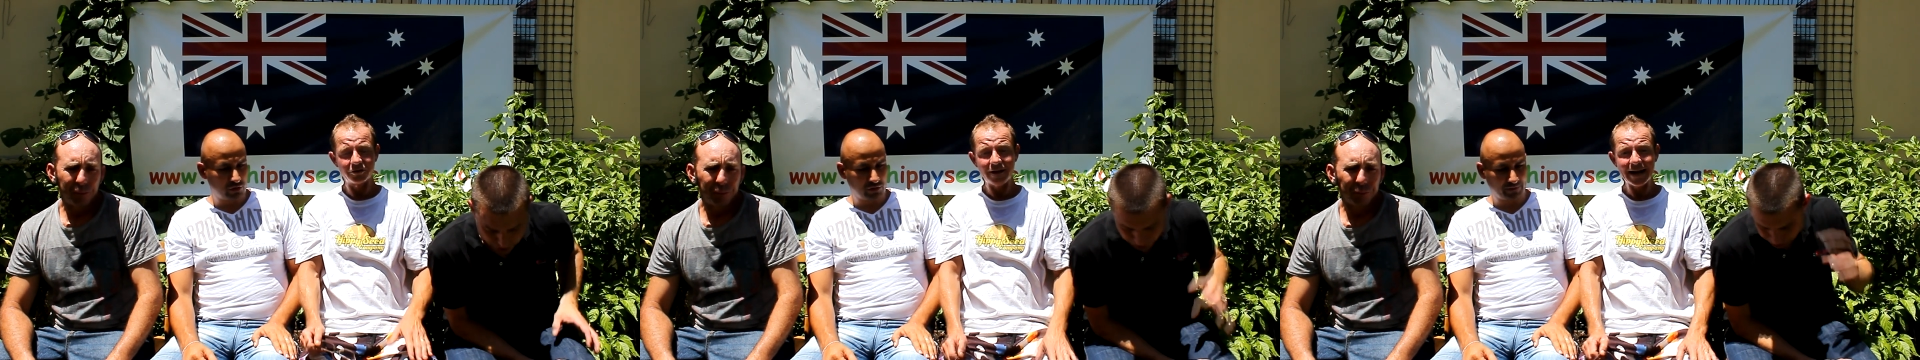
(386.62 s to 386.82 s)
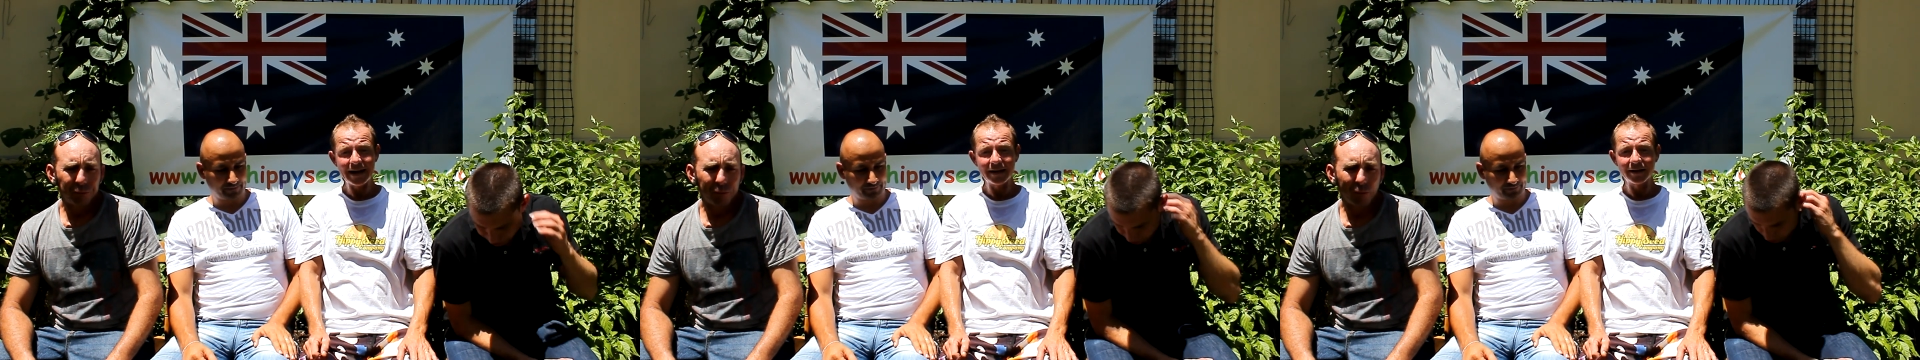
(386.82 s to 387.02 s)

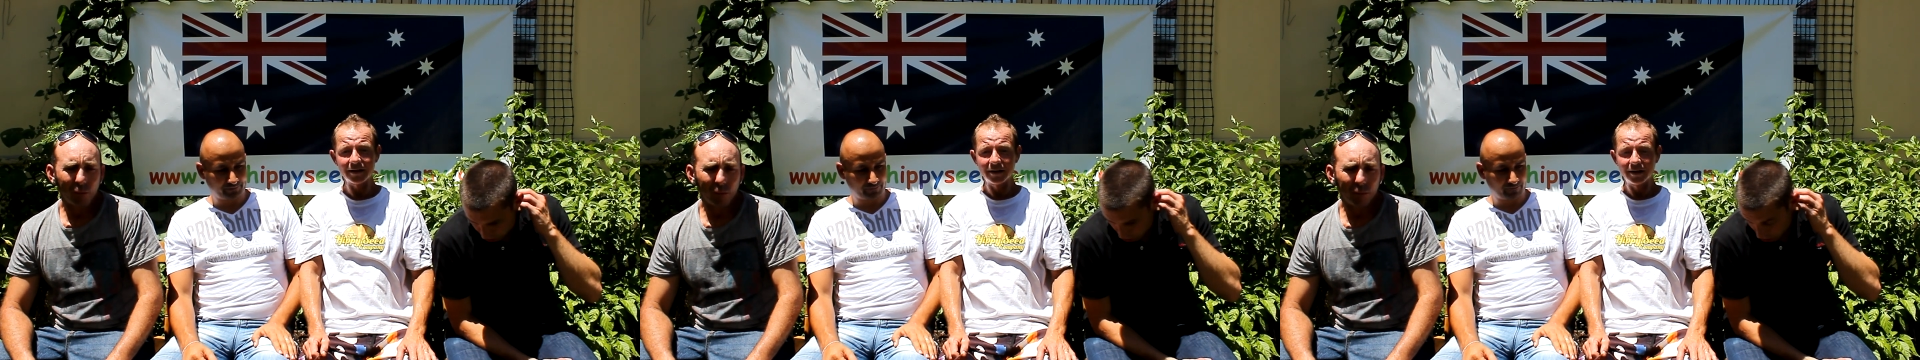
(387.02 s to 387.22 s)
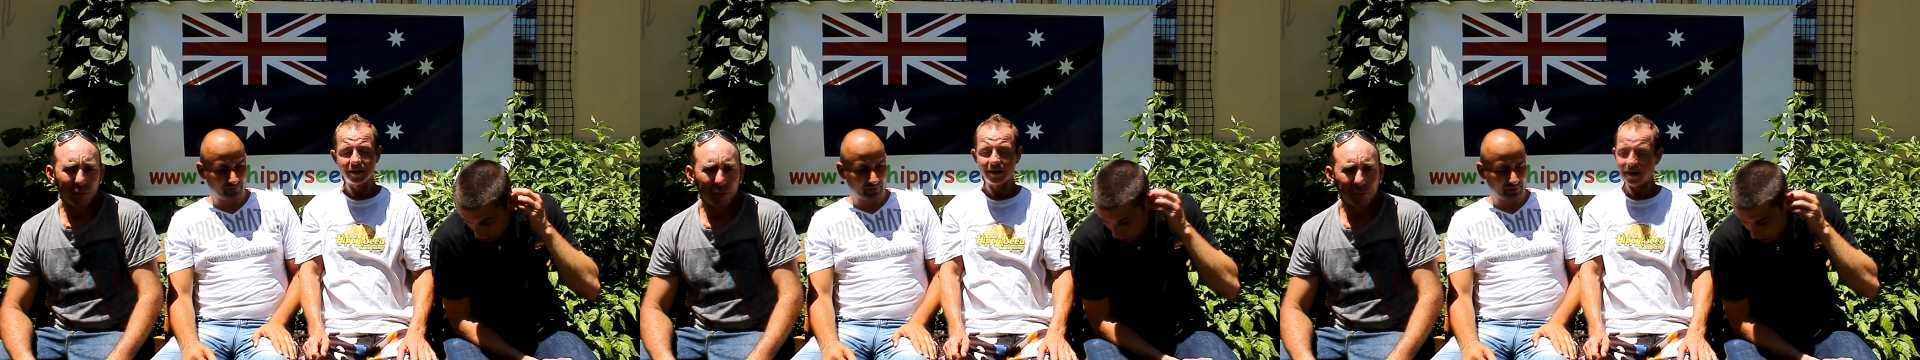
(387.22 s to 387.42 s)
Speaker 1: sane,
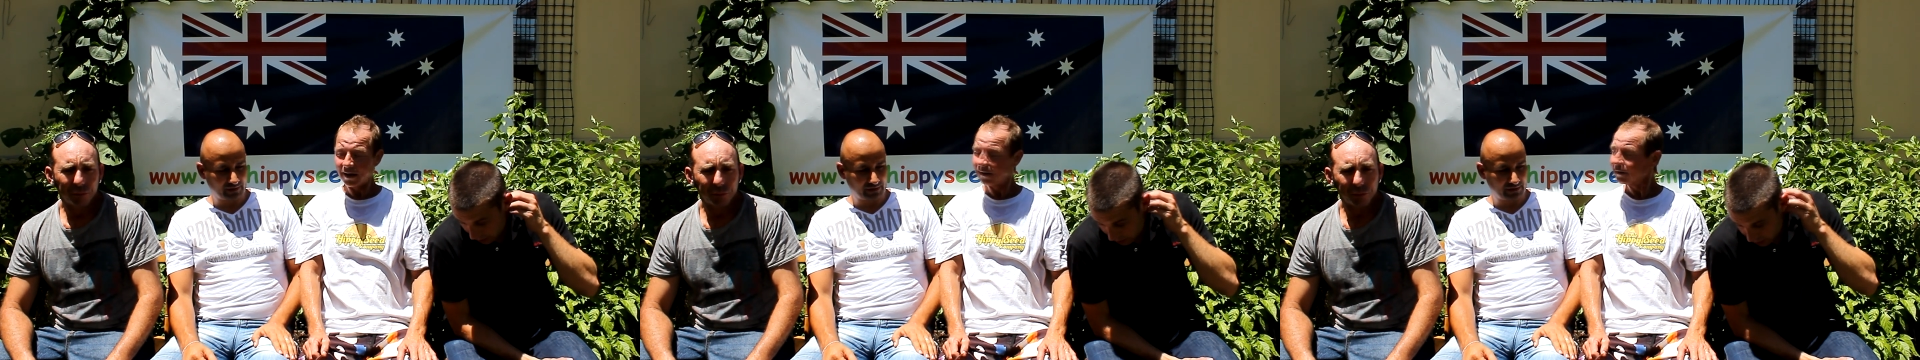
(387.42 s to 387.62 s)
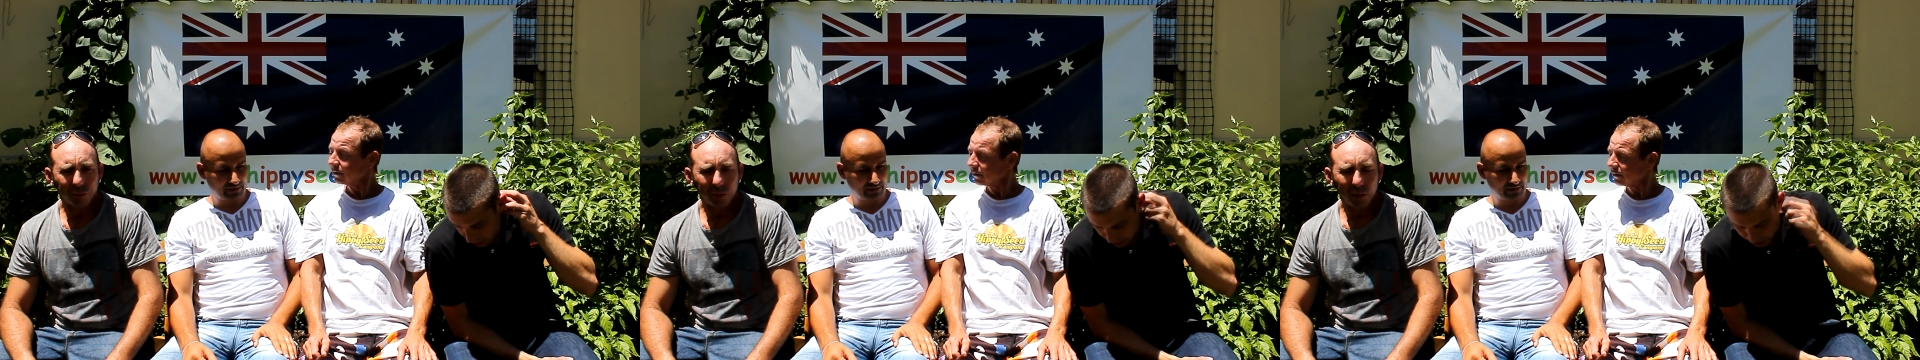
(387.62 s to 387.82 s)

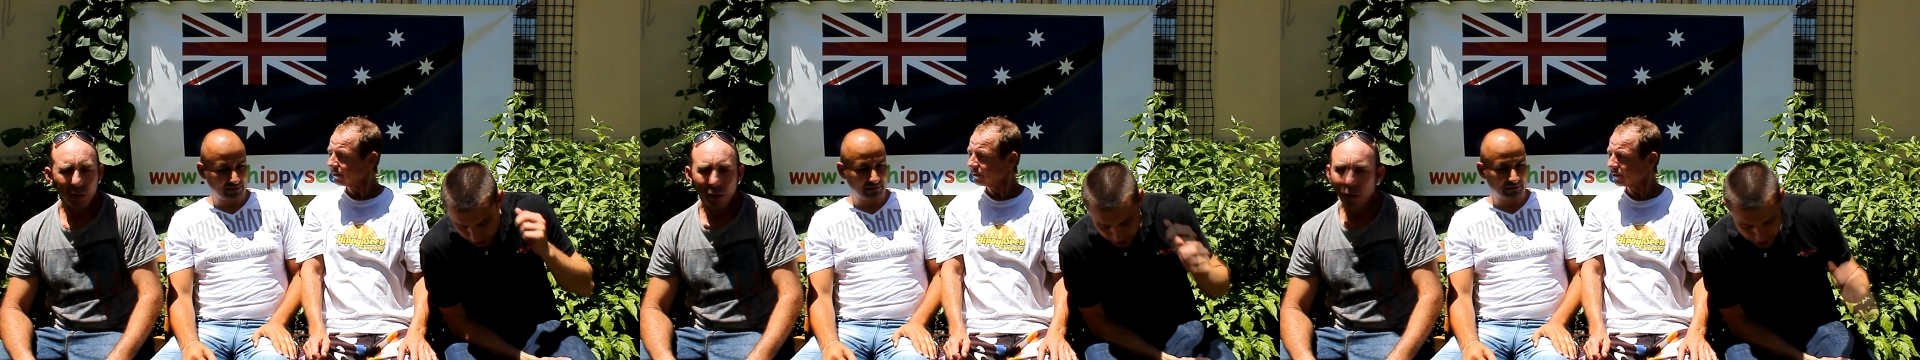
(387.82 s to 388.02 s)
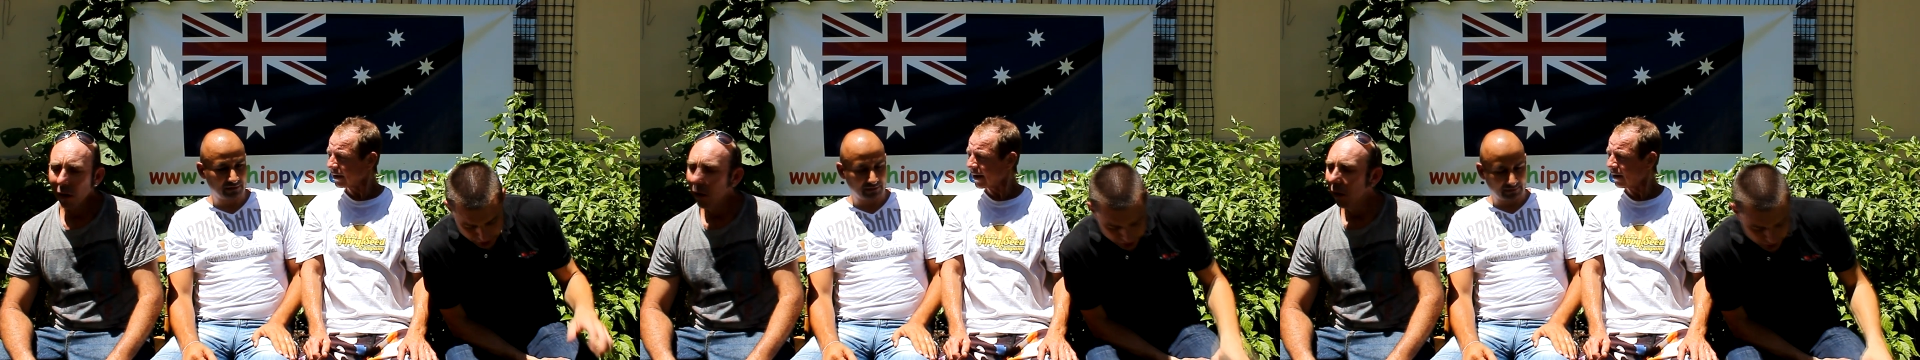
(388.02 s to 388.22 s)
and
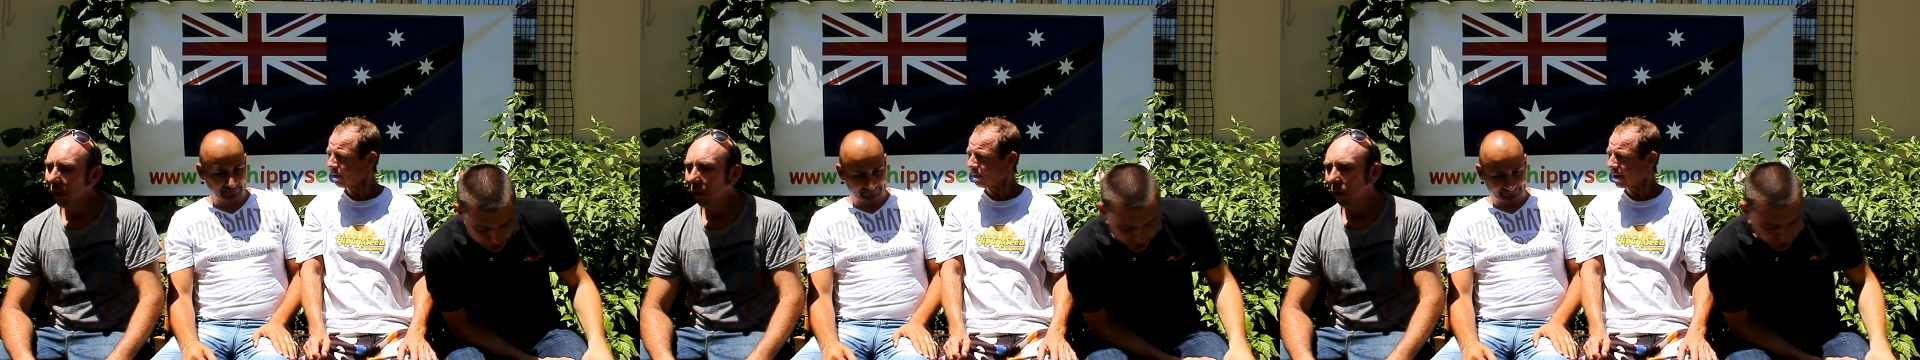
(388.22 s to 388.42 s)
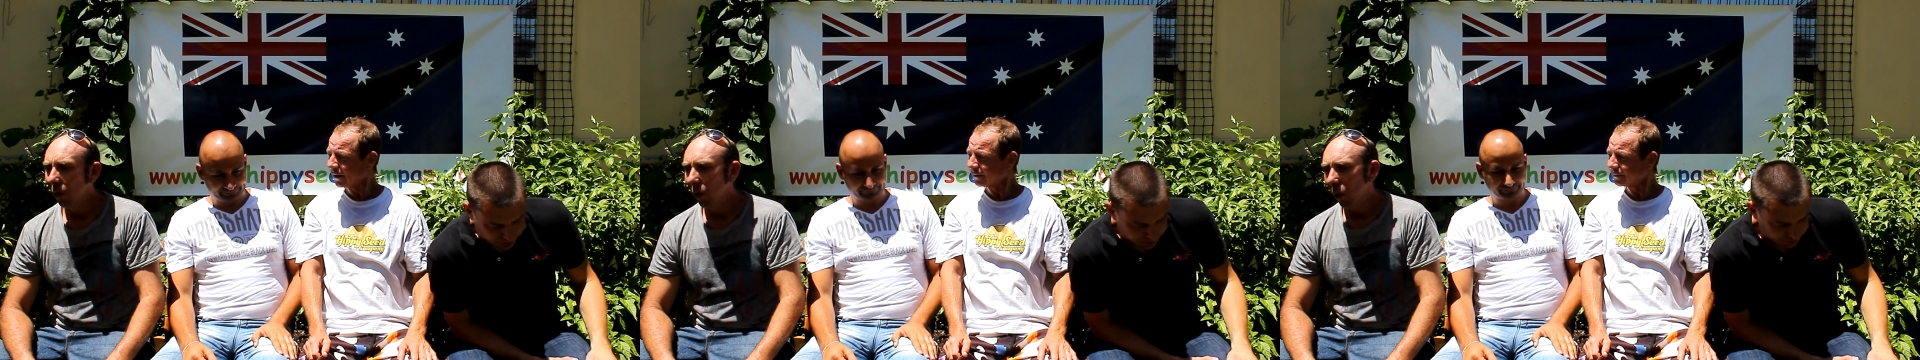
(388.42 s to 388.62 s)
see how it
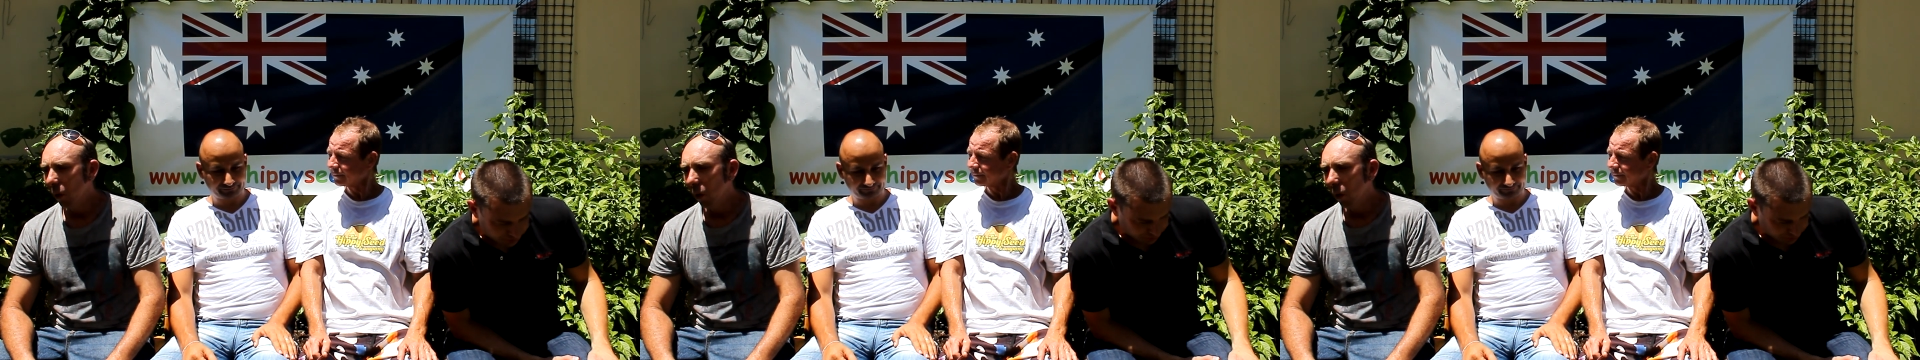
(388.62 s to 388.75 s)
went.